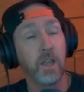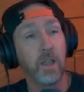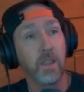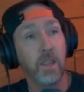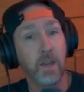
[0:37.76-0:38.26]

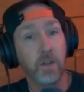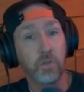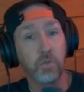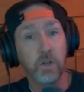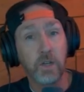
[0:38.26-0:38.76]
that can
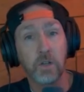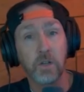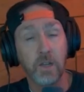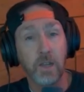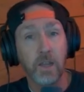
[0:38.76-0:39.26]
trigger
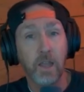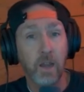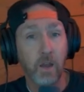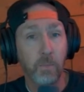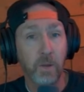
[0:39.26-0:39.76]
and
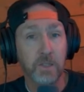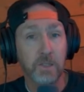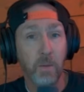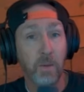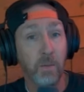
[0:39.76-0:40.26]
help us
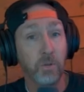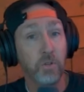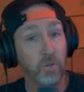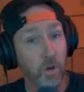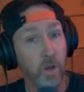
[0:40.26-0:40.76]
be able to
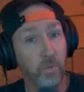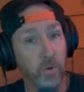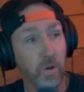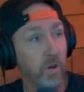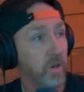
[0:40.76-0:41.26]
draw
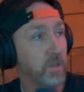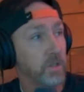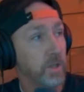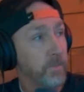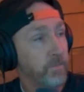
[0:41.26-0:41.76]
more
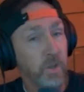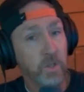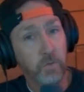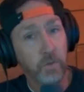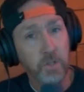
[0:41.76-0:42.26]
cards.
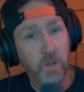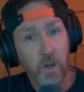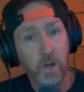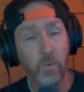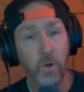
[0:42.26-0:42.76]
So the first
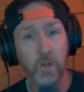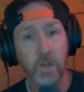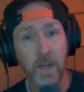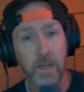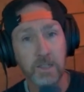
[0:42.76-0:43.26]
card I want to
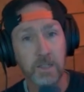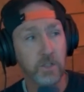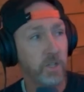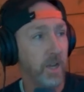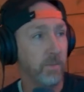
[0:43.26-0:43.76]
look at is an
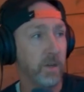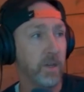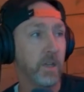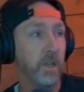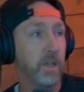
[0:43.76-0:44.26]
enchantment.
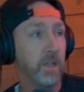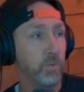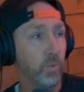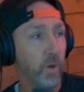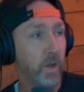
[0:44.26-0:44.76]
It's
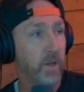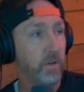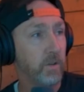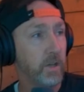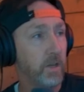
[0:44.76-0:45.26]
1
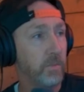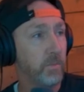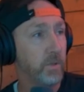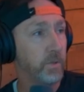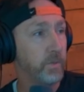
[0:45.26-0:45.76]
green and a
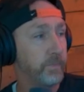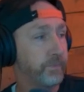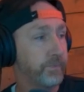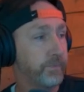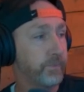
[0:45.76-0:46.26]
blue,
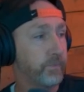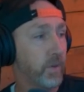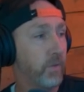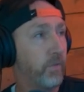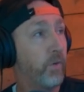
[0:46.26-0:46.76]

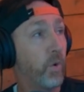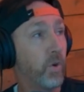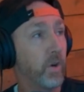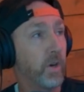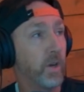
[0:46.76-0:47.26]
4,